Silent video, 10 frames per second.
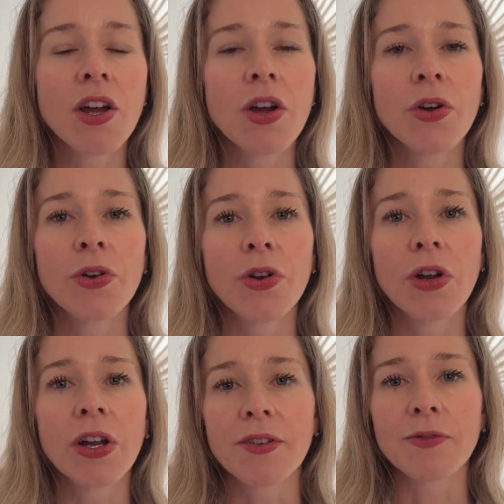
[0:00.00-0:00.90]

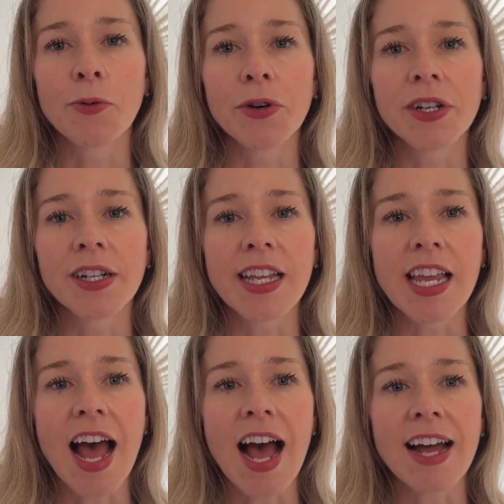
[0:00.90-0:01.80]
who
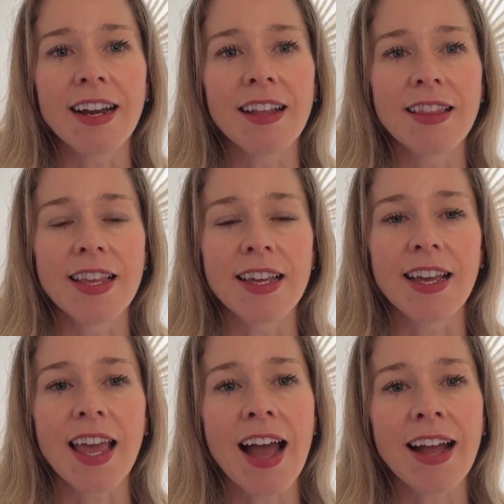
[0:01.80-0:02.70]
reportedly at the
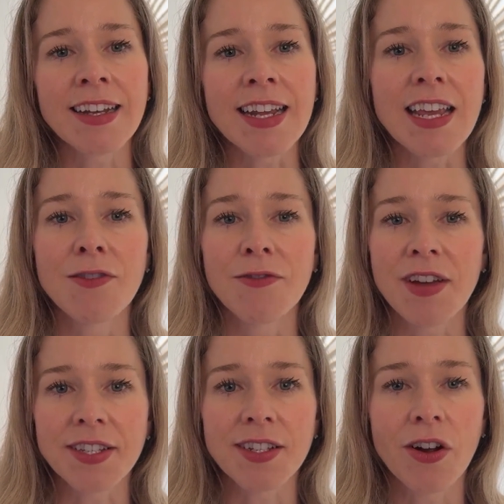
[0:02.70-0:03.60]
CAGNY
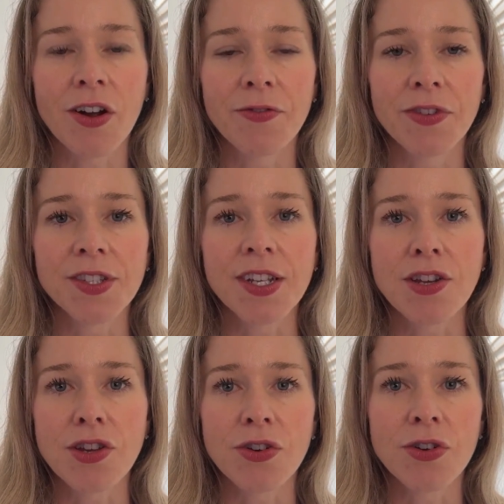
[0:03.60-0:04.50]
Investor Conference in
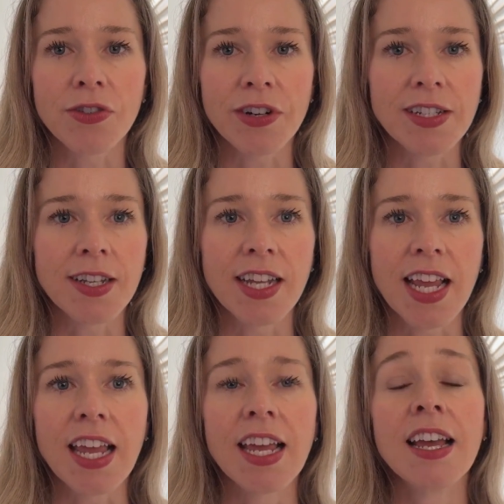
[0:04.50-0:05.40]
New York
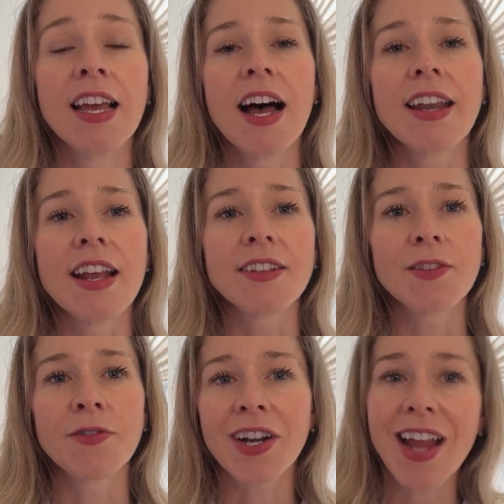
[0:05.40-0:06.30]
recently announced a
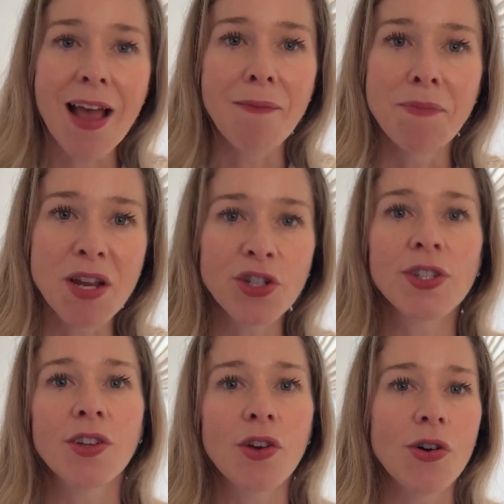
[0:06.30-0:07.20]
very
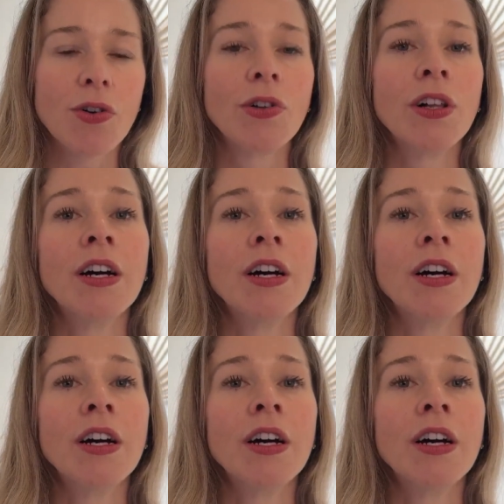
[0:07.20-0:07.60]
ambitious goal